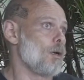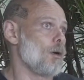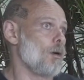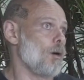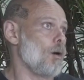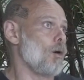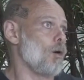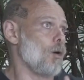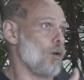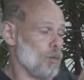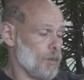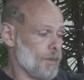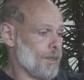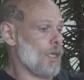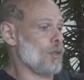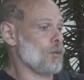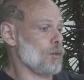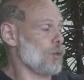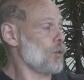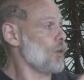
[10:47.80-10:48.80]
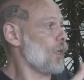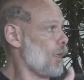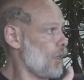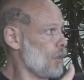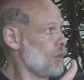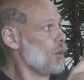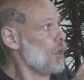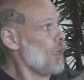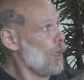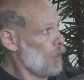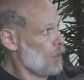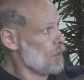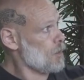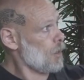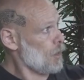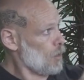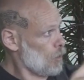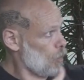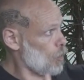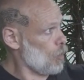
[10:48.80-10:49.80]
down the line, as
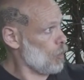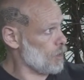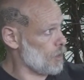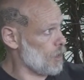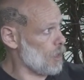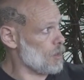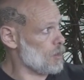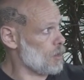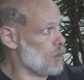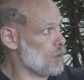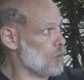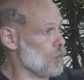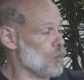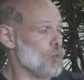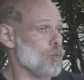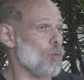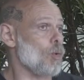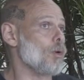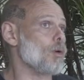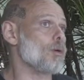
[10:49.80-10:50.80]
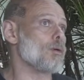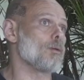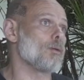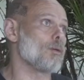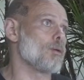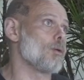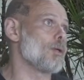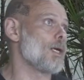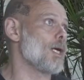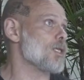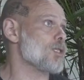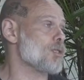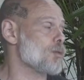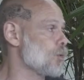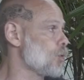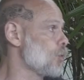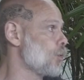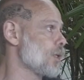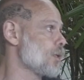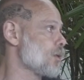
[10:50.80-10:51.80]
I go on the assistance work, the last
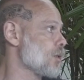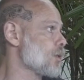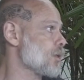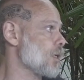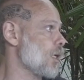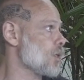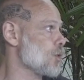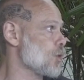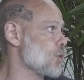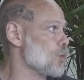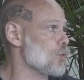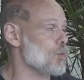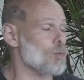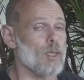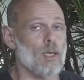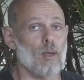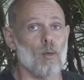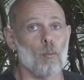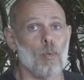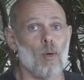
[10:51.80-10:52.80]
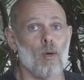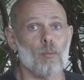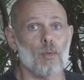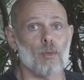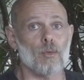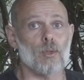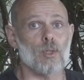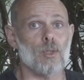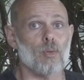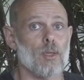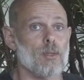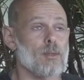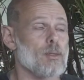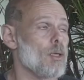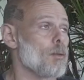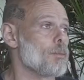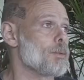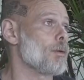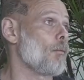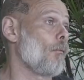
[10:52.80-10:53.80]
2 exercises just to get a pump on the
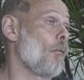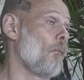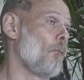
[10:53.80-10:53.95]
triceps.